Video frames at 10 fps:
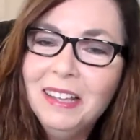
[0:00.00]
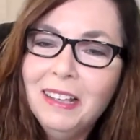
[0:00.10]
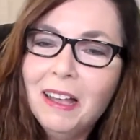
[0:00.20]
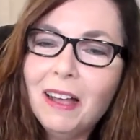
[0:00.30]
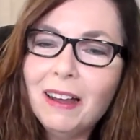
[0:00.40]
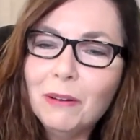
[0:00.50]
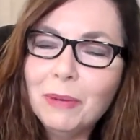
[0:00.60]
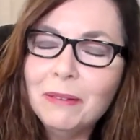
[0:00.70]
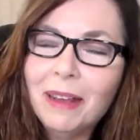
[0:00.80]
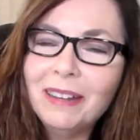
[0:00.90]
Are
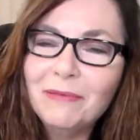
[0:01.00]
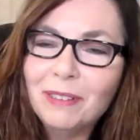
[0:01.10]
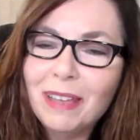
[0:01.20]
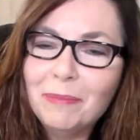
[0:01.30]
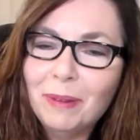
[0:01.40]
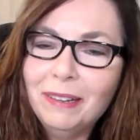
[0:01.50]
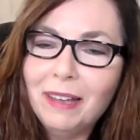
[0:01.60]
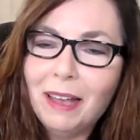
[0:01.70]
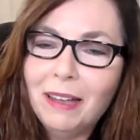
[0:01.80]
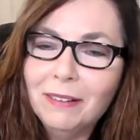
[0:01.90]
we ready for that,
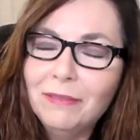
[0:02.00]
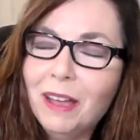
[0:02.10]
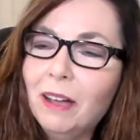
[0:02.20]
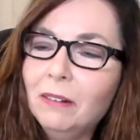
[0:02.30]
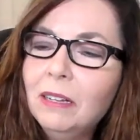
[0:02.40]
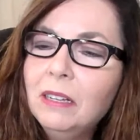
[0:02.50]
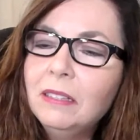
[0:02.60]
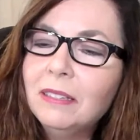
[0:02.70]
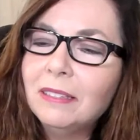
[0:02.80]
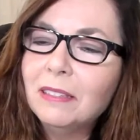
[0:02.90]
Brenda? I don't know.
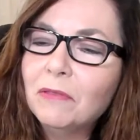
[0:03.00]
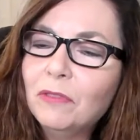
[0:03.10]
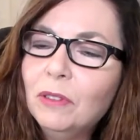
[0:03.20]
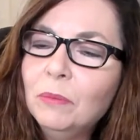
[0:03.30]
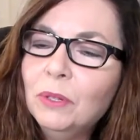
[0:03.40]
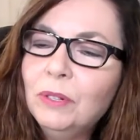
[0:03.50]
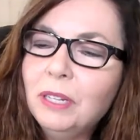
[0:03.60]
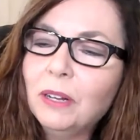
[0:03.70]
This is the full moon in